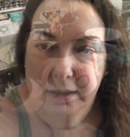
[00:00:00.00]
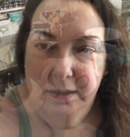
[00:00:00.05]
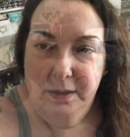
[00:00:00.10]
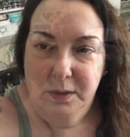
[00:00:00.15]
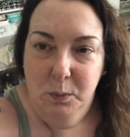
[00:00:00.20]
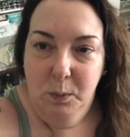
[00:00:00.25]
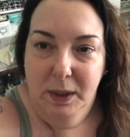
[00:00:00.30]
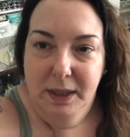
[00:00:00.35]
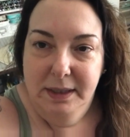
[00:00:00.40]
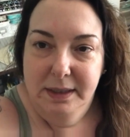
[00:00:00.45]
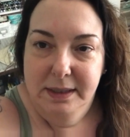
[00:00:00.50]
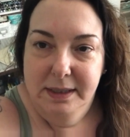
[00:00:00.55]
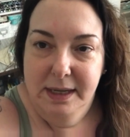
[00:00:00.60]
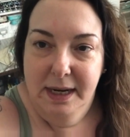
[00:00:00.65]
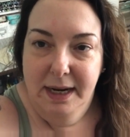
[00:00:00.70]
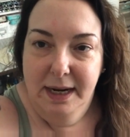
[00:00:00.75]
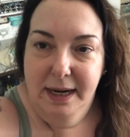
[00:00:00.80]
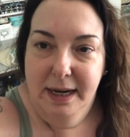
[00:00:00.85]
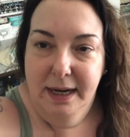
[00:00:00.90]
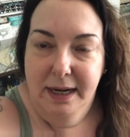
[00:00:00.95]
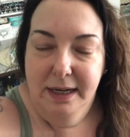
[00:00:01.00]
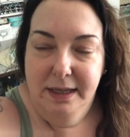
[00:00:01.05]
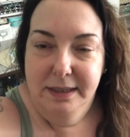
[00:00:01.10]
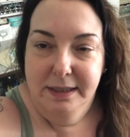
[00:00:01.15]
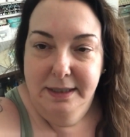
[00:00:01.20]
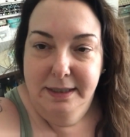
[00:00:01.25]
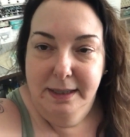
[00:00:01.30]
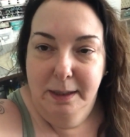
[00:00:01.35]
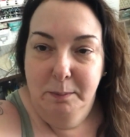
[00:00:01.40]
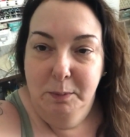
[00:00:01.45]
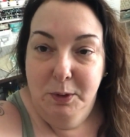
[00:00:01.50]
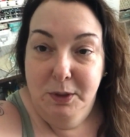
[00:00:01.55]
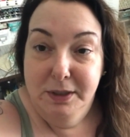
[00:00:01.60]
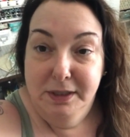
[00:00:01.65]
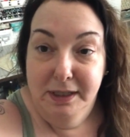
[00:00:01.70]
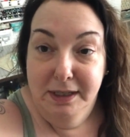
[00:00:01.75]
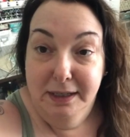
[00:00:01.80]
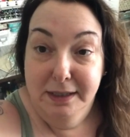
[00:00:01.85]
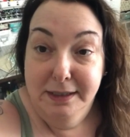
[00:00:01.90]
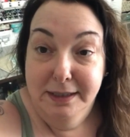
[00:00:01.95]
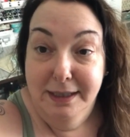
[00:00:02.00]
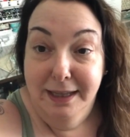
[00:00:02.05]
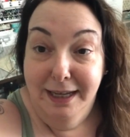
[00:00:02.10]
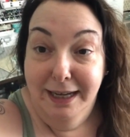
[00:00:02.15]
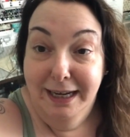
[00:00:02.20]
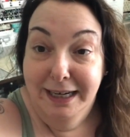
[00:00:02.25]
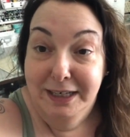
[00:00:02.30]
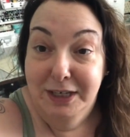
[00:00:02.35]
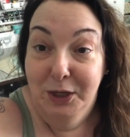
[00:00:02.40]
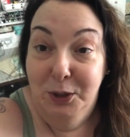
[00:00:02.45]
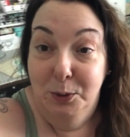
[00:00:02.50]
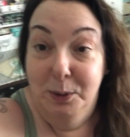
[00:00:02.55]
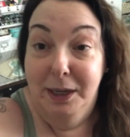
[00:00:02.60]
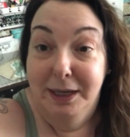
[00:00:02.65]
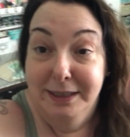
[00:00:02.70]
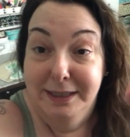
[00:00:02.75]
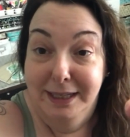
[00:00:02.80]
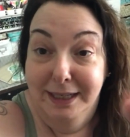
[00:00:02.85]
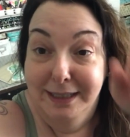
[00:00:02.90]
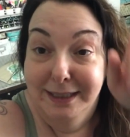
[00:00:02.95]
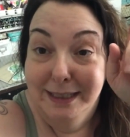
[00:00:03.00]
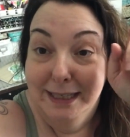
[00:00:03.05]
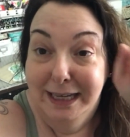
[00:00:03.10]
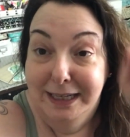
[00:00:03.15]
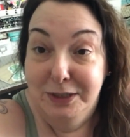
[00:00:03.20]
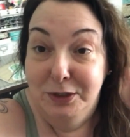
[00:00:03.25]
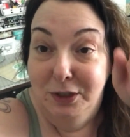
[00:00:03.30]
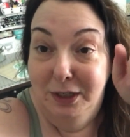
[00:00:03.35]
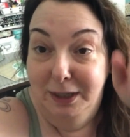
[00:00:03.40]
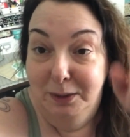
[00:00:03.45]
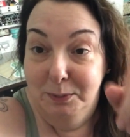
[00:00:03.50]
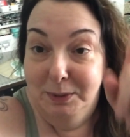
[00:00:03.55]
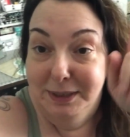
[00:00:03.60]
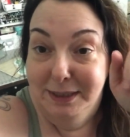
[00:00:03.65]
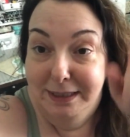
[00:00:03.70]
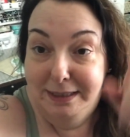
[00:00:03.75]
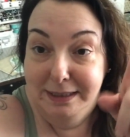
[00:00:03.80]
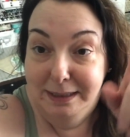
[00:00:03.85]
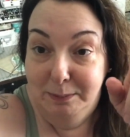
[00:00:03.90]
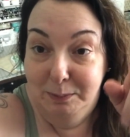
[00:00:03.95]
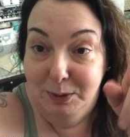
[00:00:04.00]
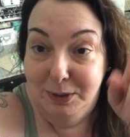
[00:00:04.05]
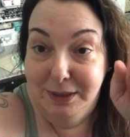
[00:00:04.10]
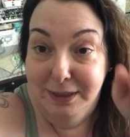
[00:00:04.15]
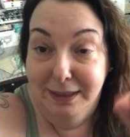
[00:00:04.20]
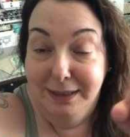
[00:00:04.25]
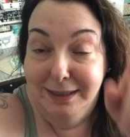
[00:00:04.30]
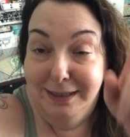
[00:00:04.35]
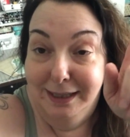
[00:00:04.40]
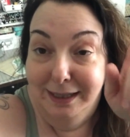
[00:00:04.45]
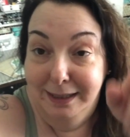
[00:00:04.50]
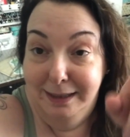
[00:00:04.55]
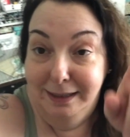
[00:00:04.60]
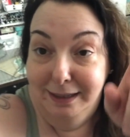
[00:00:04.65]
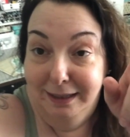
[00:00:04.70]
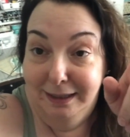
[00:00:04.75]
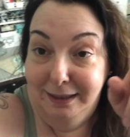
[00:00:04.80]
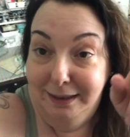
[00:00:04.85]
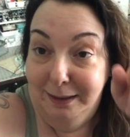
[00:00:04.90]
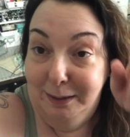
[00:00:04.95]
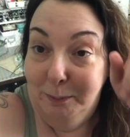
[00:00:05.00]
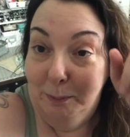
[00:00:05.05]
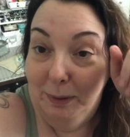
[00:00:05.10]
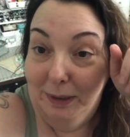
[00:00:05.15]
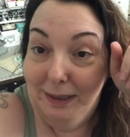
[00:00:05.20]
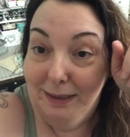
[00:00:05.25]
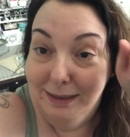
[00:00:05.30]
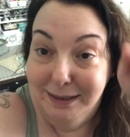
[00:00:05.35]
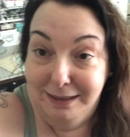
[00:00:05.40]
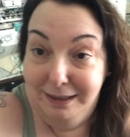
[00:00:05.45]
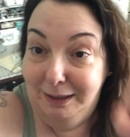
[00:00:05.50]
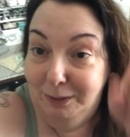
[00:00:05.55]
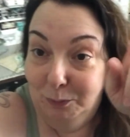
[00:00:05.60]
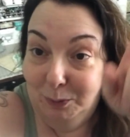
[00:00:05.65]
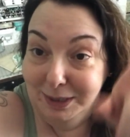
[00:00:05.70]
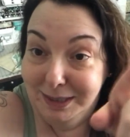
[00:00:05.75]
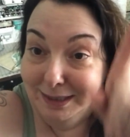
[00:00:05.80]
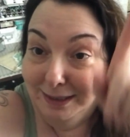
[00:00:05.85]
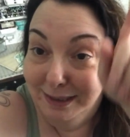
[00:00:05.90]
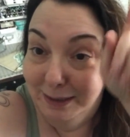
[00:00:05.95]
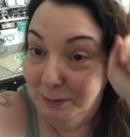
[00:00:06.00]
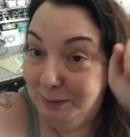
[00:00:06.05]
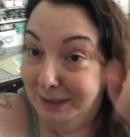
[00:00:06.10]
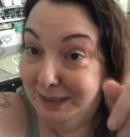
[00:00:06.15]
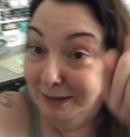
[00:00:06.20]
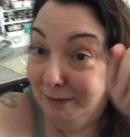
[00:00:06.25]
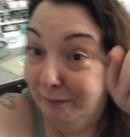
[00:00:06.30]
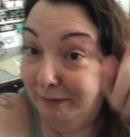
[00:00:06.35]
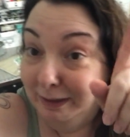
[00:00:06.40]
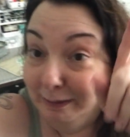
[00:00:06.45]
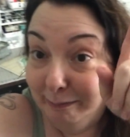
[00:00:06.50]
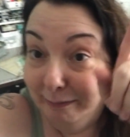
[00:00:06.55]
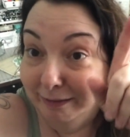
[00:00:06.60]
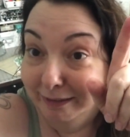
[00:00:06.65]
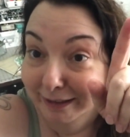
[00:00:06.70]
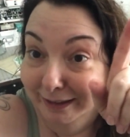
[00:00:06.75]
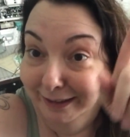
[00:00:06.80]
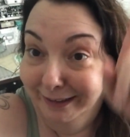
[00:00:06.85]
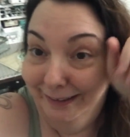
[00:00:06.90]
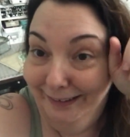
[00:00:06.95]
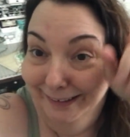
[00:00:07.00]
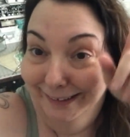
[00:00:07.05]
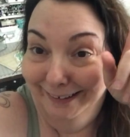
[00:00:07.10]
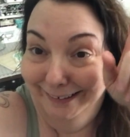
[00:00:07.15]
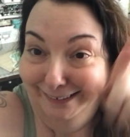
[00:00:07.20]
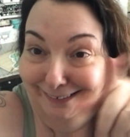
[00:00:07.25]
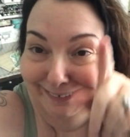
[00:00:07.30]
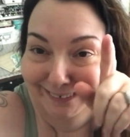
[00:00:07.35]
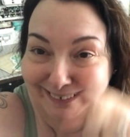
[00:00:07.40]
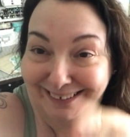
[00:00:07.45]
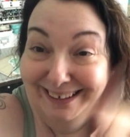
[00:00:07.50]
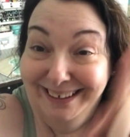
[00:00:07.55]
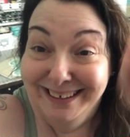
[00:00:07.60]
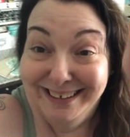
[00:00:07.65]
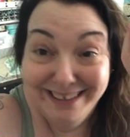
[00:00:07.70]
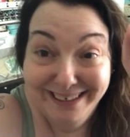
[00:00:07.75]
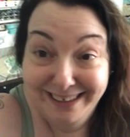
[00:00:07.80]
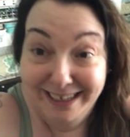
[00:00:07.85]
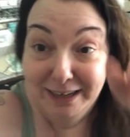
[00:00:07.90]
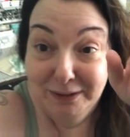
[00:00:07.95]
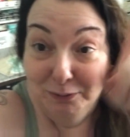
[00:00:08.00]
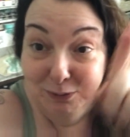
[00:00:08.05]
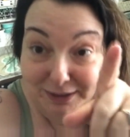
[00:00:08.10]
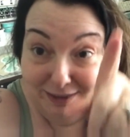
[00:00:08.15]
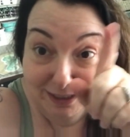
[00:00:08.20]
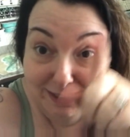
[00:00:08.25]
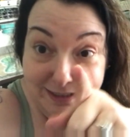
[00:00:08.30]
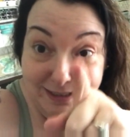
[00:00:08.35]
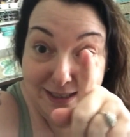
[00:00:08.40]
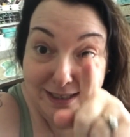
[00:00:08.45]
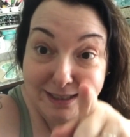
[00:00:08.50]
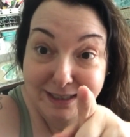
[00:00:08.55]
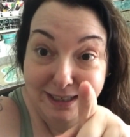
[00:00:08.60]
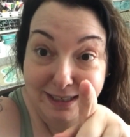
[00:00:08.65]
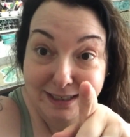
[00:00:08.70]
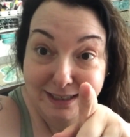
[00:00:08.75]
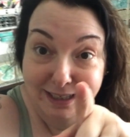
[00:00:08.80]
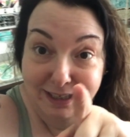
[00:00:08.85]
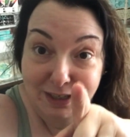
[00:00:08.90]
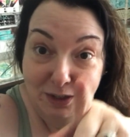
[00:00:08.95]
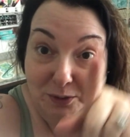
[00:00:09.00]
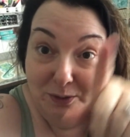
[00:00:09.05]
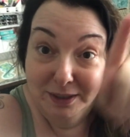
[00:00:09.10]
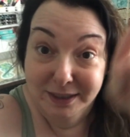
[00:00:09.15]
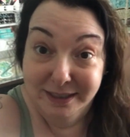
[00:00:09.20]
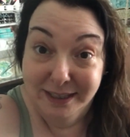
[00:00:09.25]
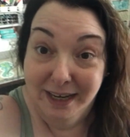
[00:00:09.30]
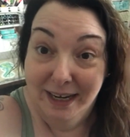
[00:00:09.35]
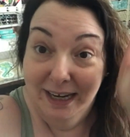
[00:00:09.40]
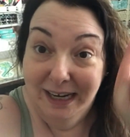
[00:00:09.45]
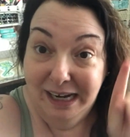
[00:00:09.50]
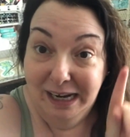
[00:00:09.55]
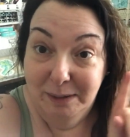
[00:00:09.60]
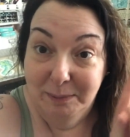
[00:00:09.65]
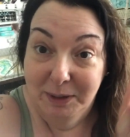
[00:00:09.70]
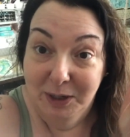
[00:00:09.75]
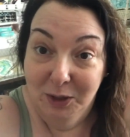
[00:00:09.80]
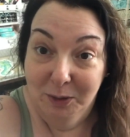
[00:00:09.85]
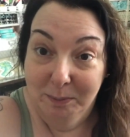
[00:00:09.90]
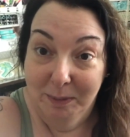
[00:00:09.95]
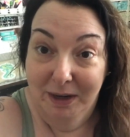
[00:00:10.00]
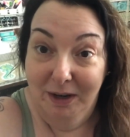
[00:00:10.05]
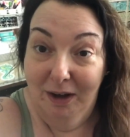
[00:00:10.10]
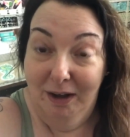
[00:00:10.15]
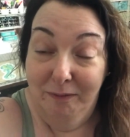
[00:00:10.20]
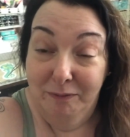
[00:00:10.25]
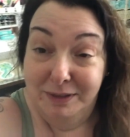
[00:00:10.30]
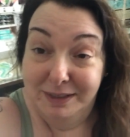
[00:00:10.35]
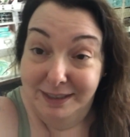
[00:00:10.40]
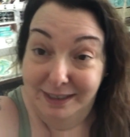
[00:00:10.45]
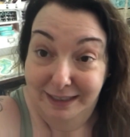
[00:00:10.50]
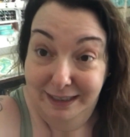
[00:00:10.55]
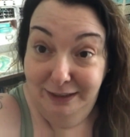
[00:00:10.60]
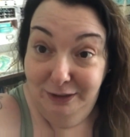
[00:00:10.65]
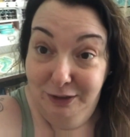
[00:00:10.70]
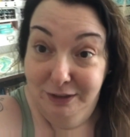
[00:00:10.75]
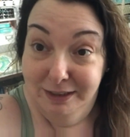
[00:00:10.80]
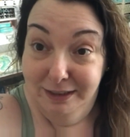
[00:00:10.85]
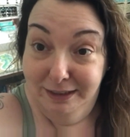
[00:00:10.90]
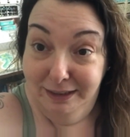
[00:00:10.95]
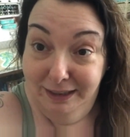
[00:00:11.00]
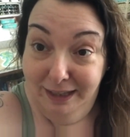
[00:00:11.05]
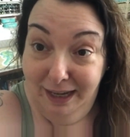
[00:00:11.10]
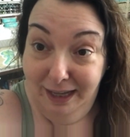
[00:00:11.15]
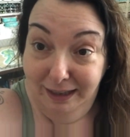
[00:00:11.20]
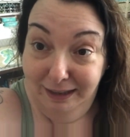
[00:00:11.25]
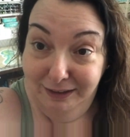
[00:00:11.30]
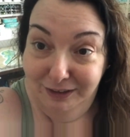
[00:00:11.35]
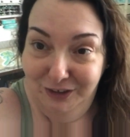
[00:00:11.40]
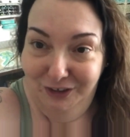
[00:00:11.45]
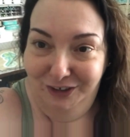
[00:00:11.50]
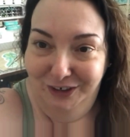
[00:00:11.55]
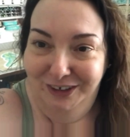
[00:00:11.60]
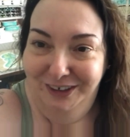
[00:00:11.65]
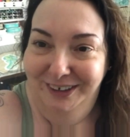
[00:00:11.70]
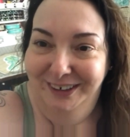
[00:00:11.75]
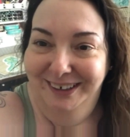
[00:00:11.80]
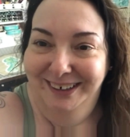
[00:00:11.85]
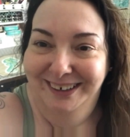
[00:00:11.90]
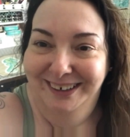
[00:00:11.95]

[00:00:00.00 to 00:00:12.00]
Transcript: it's Wednesday, December sixth. I know I said yesterday was December sixth, I think, but it's not, it wasn't. It was the fifth. Today really is the sixth. I know, because I'm here in my office and I looked at the calendar.